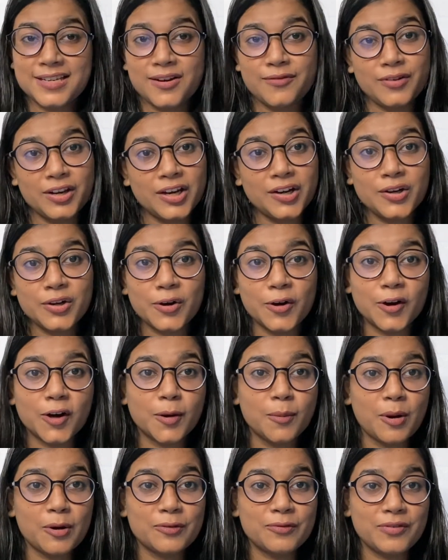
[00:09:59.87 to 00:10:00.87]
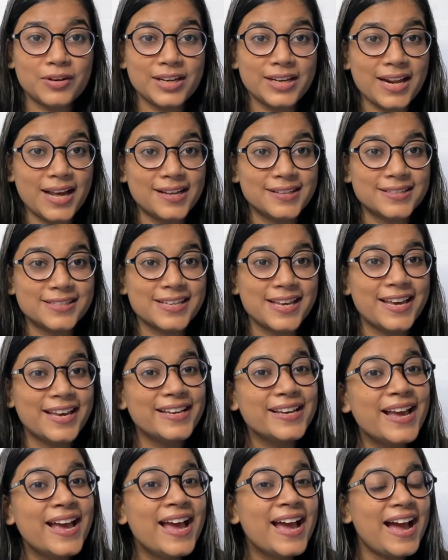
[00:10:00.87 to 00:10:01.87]
and we can talk about freelancing,
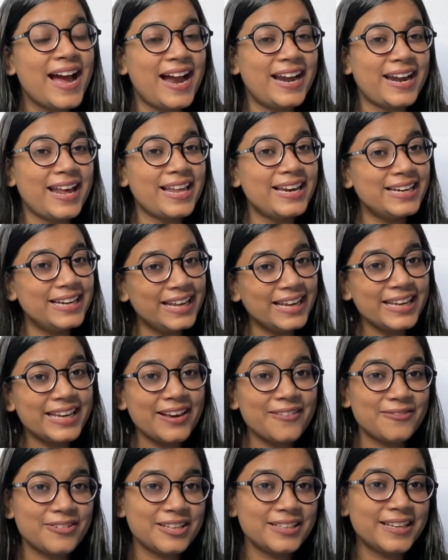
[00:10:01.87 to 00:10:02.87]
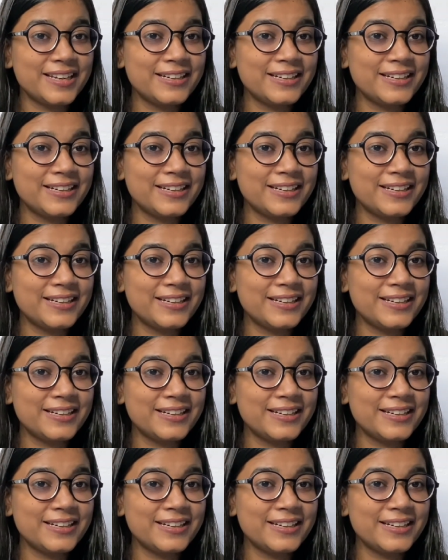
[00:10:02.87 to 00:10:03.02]
and I'll link everything